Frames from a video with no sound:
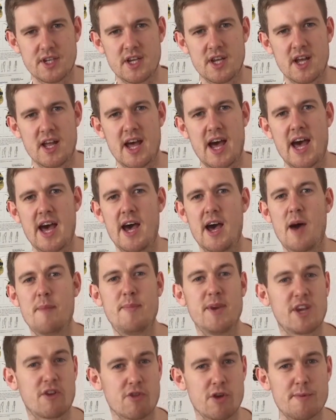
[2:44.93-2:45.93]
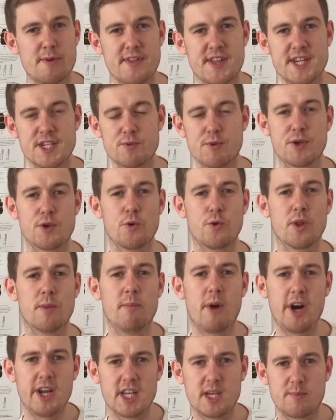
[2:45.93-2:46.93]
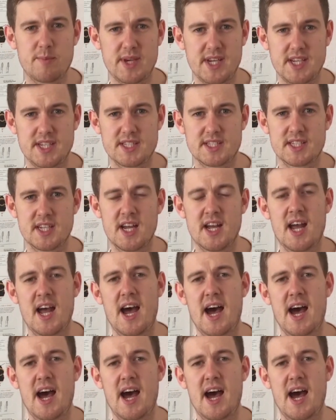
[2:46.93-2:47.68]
Uh, a big group of these we call the mining bees,